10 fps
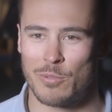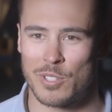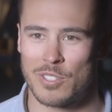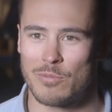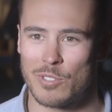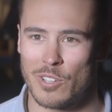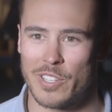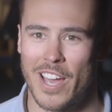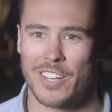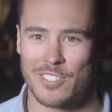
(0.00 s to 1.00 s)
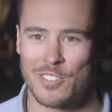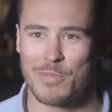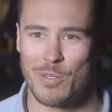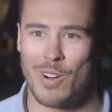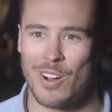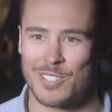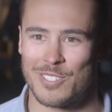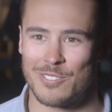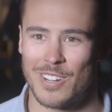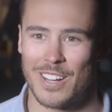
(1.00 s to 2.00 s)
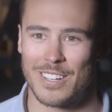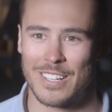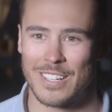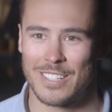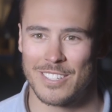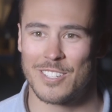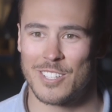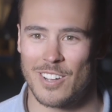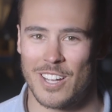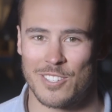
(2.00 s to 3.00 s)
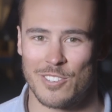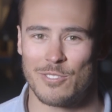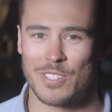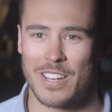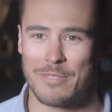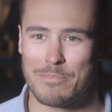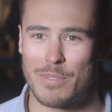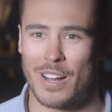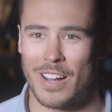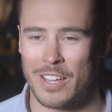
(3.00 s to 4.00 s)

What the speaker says: was on the edge, and took me a while to decide to use it. But